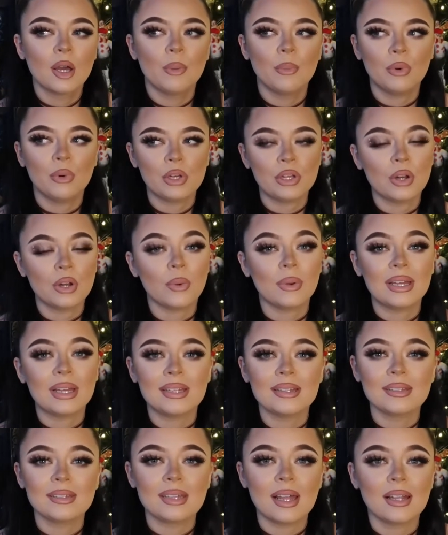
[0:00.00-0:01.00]
But, you know,
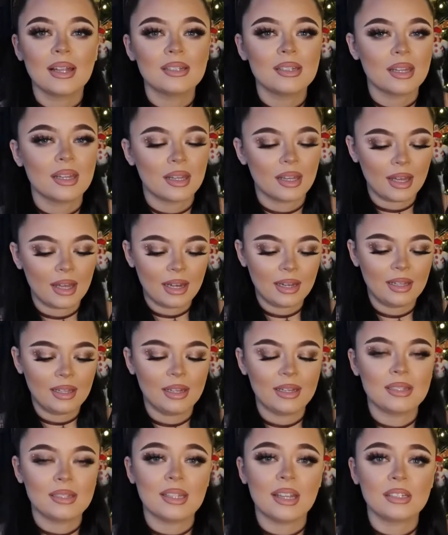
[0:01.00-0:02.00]
incense, you can get little
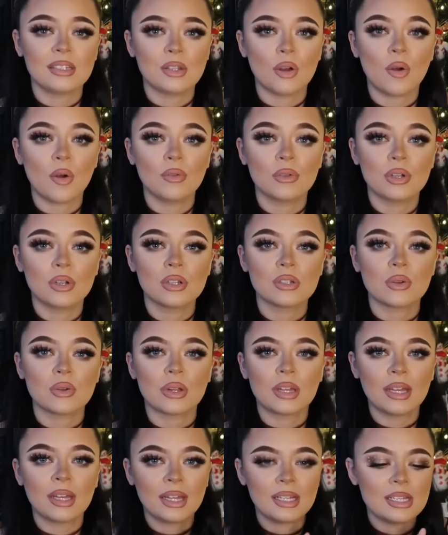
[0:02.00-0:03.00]
incense holders, or you
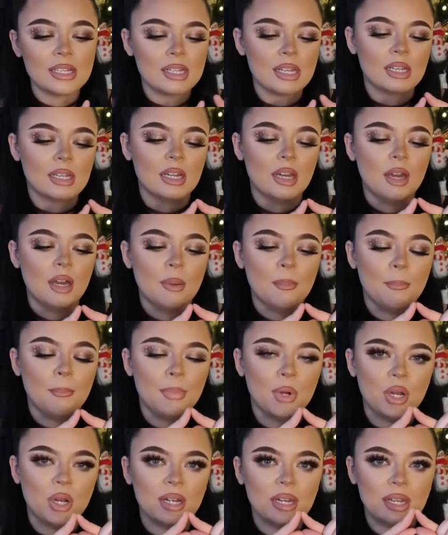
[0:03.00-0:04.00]
can get these like
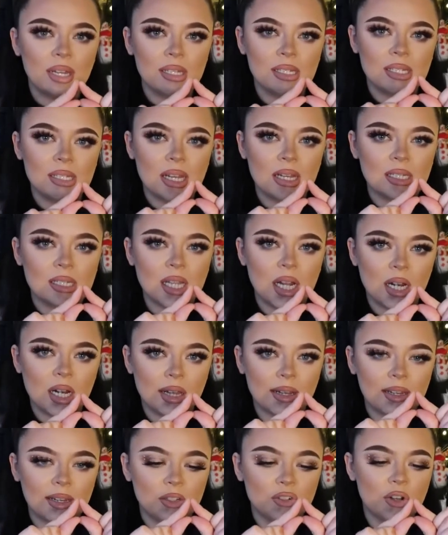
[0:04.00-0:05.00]
burning incense that are
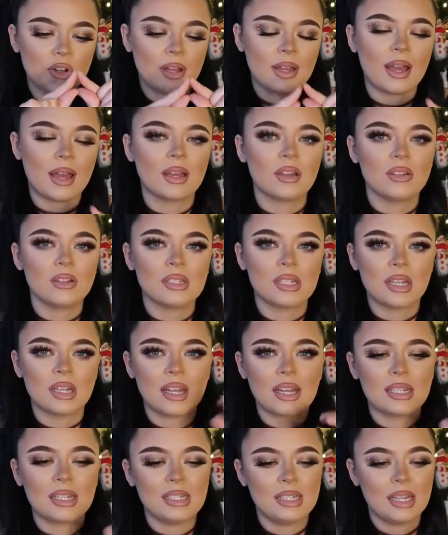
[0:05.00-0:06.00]
like little triangles, and they
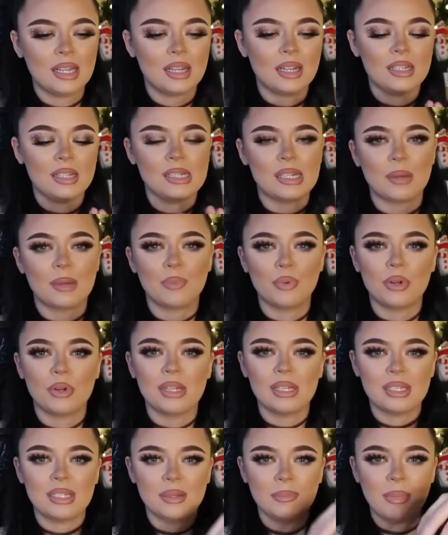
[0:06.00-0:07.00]
can sit in these like pretty
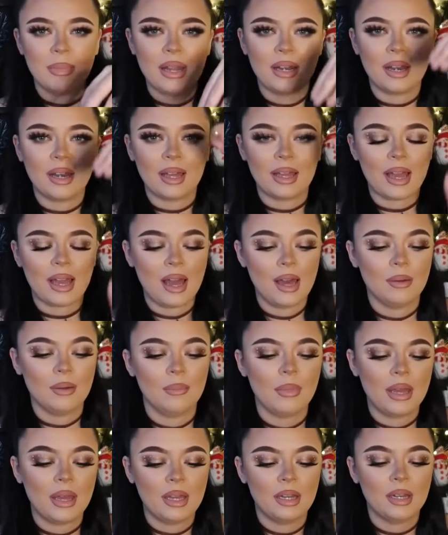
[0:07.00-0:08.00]
cement, like
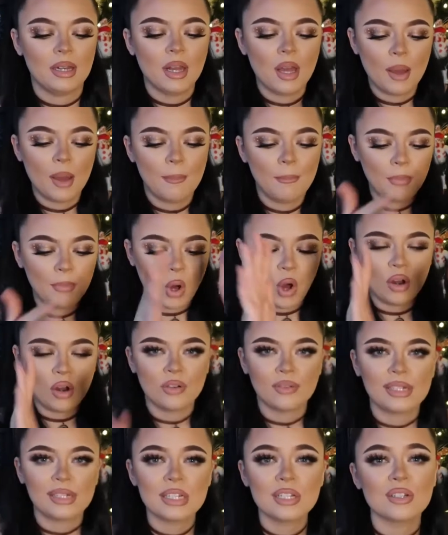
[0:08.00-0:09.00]
handmade
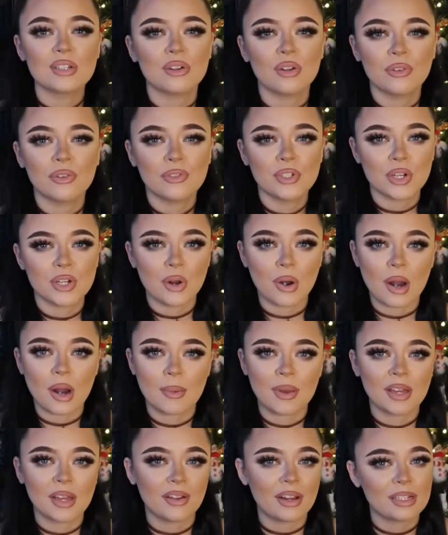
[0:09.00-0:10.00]
pottery stuff, do you know what I
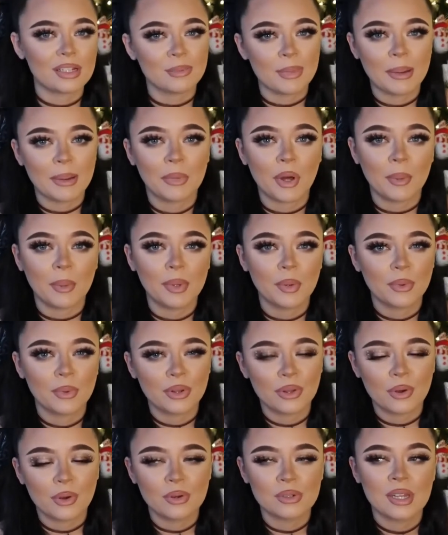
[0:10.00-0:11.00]
mean? Craig's mom got me one of
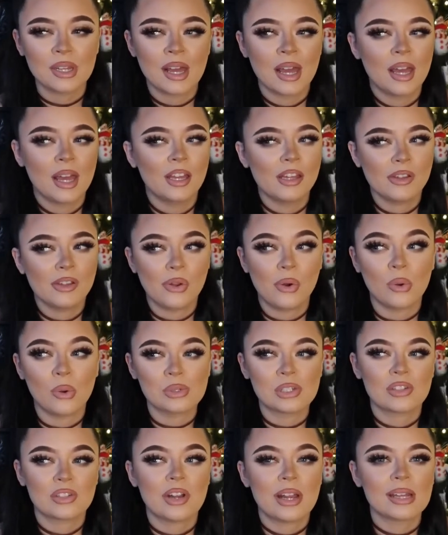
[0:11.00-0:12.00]
those, you know,
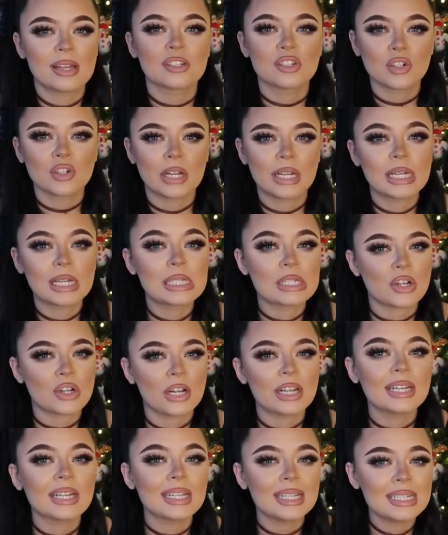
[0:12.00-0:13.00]
it's great, it's great, it's
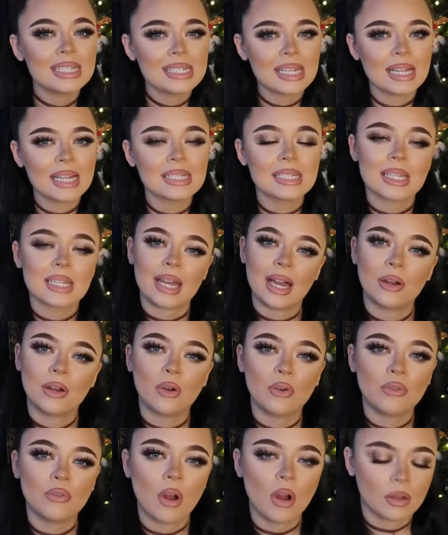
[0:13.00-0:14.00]
great. Incense, can't
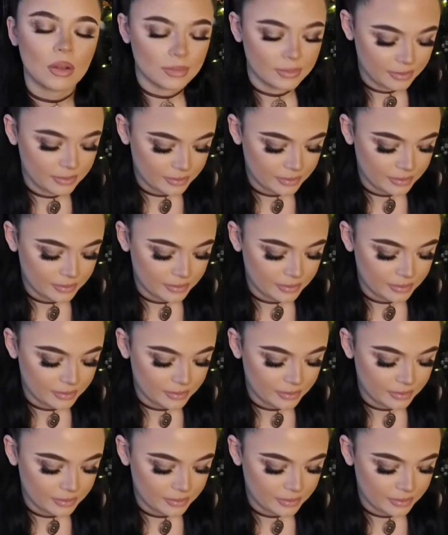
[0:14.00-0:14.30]
go wrong.